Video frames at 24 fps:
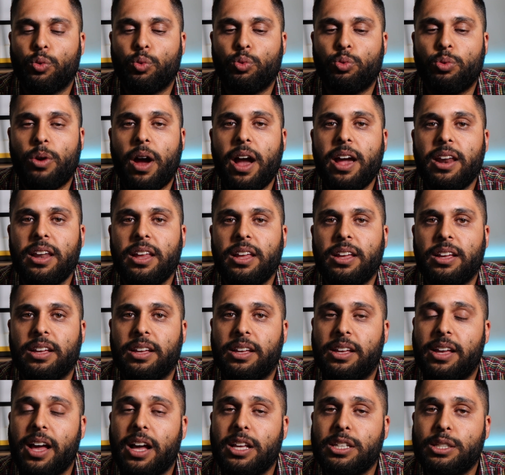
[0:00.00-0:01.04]

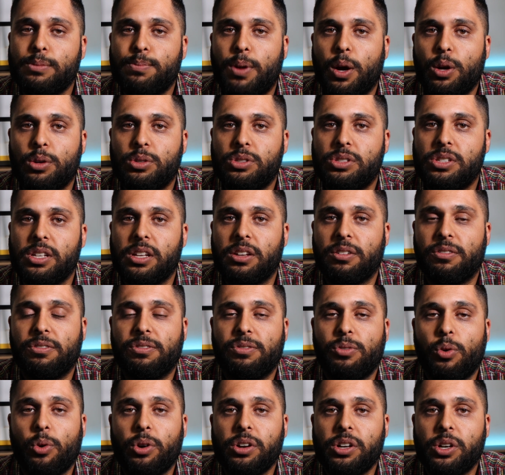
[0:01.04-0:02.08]
writing, guest posting
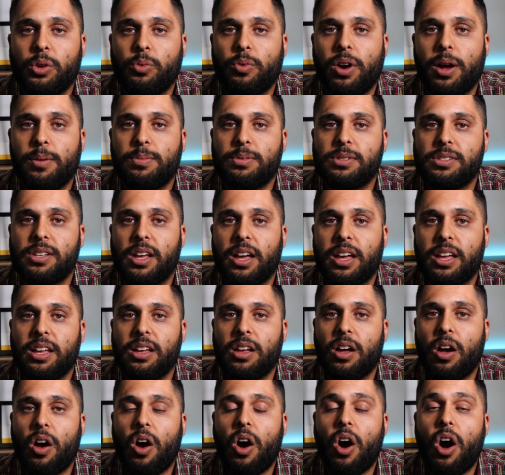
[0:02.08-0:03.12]
for your
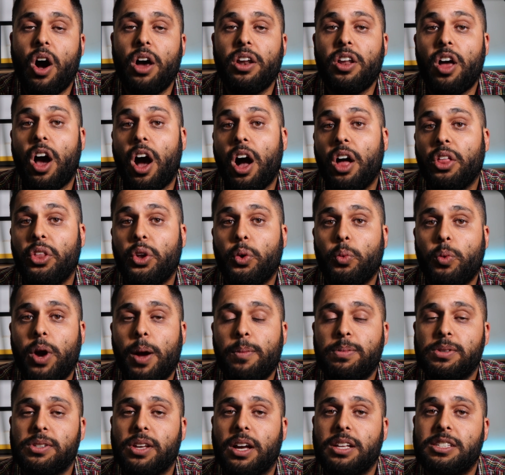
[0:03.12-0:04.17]
website on other
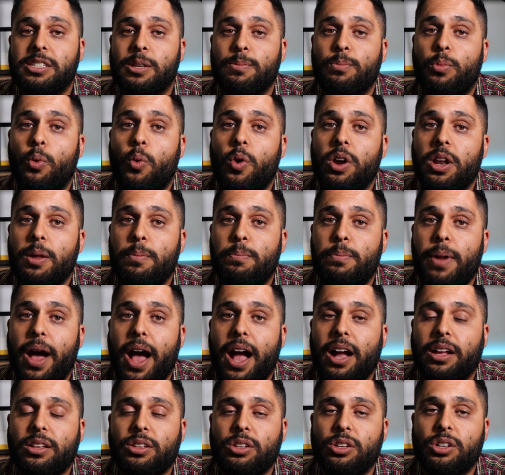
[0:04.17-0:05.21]
websites and point it
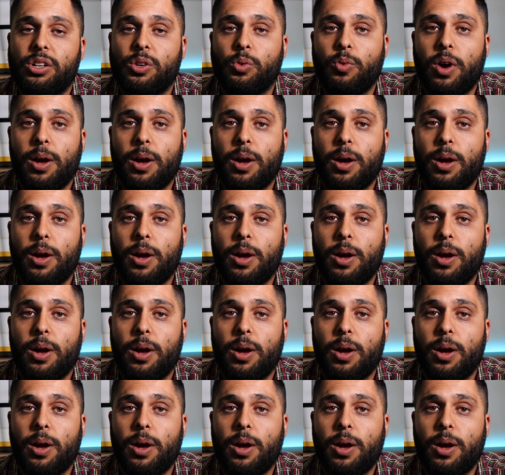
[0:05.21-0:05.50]
back to your